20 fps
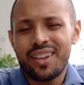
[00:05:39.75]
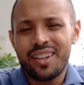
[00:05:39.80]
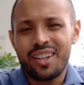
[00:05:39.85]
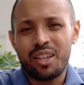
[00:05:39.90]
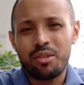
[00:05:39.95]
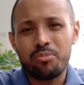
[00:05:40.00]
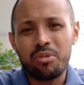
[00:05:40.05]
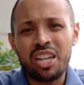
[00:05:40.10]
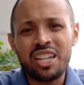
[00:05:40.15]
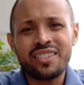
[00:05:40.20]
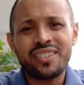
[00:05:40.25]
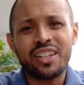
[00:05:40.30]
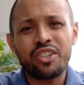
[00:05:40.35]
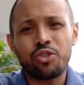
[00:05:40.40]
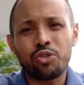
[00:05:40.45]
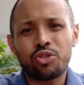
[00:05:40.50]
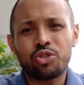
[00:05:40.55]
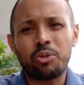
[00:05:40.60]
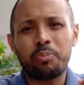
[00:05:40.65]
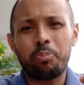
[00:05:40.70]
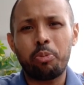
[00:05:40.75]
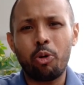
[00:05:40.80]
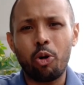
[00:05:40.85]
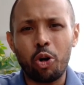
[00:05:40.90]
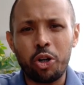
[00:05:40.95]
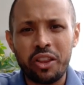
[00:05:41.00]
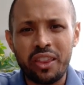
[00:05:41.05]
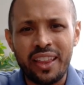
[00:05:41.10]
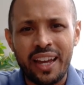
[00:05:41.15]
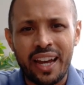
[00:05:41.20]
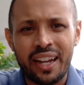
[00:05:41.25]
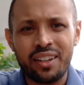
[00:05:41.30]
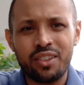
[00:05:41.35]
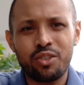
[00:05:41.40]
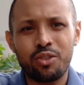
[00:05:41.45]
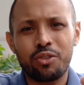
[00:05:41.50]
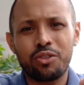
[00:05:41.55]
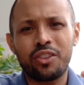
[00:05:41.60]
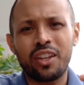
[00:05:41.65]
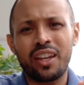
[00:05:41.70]
It means that you support that.
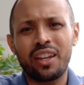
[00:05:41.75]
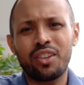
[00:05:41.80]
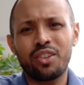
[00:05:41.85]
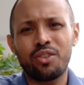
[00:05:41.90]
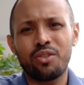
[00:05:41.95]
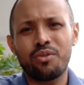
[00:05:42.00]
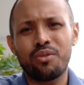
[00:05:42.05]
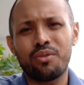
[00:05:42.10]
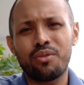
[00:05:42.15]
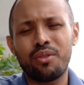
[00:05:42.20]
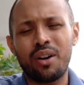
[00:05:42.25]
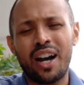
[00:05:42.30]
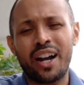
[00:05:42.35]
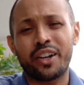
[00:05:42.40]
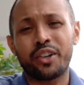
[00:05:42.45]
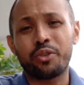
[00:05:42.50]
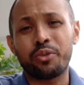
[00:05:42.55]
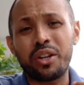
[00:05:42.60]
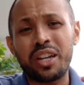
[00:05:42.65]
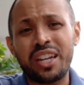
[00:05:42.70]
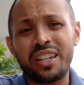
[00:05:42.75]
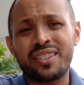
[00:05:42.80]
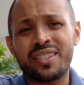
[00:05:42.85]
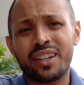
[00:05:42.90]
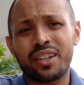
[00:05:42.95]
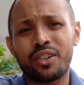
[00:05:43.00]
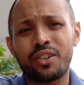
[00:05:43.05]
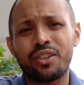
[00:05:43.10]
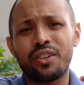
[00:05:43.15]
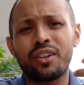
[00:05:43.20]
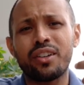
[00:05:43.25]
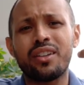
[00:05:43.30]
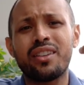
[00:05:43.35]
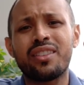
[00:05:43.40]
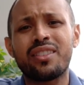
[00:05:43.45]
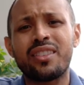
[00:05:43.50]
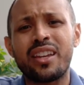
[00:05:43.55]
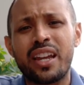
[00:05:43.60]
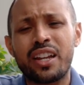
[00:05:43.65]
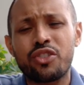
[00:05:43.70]
You think, you agree it's a good
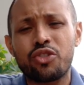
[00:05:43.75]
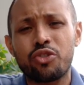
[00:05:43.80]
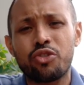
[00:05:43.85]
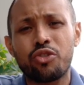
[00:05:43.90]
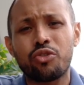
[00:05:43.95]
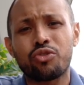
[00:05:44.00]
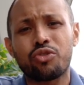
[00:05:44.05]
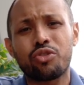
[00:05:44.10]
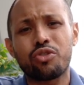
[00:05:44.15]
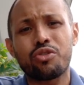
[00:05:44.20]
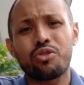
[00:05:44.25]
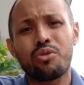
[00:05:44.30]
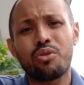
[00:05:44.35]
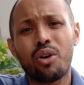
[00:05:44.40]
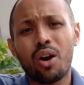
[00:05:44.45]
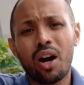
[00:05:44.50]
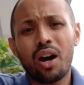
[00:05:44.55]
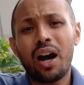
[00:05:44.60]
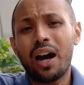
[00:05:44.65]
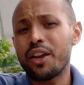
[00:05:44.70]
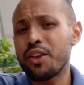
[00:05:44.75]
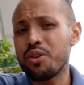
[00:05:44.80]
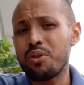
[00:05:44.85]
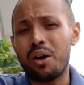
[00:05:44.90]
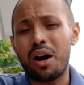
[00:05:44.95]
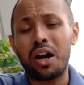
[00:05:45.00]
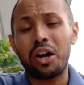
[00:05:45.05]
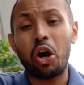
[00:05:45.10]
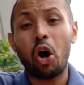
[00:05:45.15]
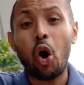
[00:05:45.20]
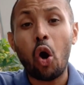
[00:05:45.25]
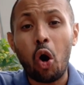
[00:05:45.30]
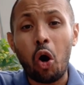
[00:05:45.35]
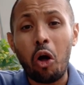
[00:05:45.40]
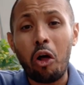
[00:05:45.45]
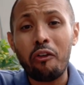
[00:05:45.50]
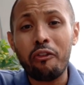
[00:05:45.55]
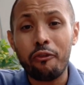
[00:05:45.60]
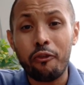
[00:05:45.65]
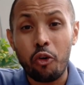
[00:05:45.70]
thing to do, so you are
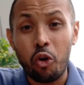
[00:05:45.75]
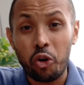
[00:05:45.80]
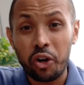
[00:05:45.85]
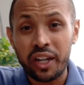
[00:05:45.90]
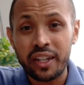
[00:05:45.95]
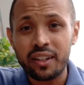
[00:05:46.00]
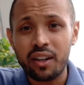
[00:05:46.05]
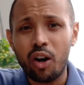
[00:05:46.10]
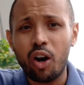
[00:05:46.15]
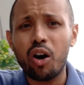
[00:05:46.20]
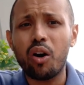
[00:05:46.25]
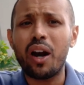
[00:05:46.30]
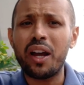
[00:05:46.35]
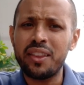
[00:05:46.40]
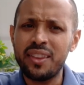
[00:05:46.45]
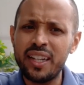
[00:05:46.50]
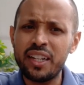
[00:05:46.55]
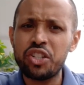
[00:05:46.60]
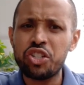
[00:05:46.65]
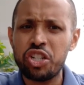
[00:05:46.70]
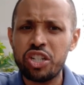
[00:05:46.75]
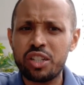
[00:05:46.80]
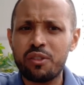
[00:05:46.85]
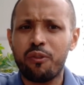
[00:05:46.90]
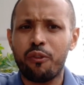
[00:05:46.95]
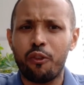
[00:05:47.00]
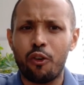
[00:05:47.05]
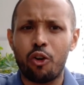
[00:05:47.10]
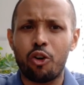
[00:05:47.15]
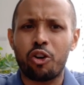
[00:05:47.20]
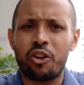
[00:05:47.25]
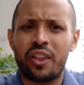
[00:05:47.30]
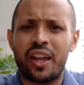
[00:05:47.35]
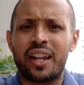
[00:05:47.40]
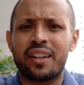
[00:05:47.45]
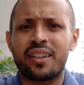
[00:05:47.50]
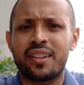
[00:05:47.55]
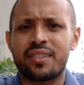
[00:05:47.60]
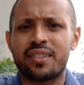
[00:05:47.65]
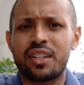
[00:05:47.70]
all for it. Oh, I think she's for
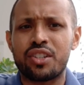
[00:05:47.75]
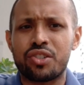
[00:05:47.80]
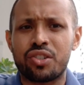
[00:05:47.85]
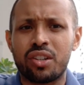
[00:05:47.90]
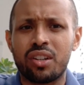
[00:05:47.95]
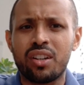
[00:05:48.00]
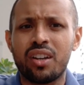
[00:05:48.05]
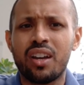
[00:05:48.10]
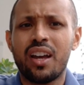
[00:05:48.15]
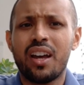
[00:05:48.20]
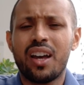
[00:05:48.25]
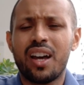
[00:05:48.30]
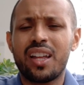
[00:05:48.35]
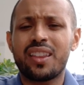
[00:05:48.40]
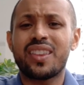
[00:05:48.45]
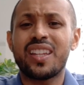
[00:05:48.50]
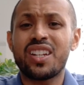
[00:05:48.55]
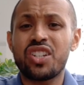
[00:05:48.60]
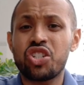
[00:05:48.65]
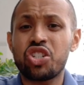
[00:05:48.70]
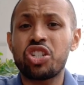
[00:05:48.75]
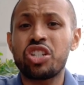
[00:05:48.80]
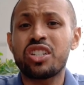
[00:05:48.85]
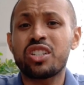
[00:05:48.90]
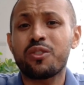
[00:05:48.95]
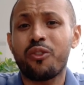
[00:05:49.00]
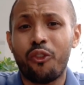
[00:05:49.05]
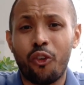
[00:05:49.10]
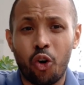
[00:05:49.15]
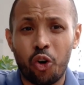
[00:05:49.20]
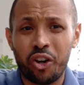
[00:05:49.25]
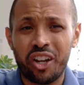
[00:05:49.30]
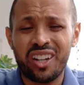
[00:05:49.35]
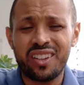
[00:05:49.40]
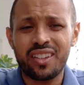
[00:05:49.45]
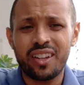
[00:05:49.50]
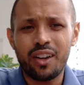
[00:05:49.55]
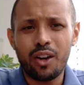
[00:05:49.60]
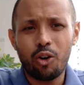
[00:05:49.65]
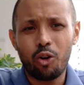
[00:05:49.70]
that decision. I think she's for
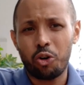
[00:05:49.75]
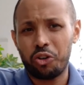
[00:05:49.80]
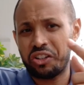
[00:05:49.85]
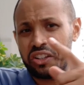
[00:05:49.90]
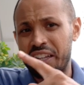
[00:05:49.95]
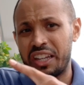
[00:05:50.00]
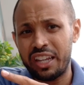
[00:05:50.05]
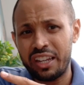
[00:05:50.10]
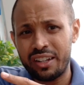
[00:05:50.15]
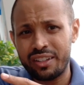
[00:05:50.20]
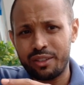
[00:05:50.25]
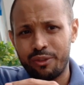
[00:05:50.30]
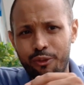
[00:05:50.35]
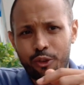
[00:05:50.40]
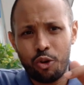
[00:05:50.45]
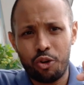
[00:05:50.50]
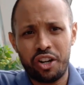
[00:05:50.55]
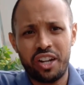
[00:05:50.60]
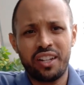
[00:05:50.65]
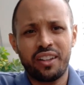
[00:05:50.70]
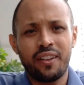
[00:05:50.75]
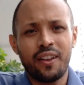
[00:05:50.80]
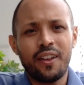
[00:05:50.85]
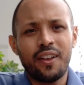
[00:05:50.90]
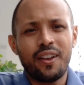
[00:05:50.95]
it, or he is for it.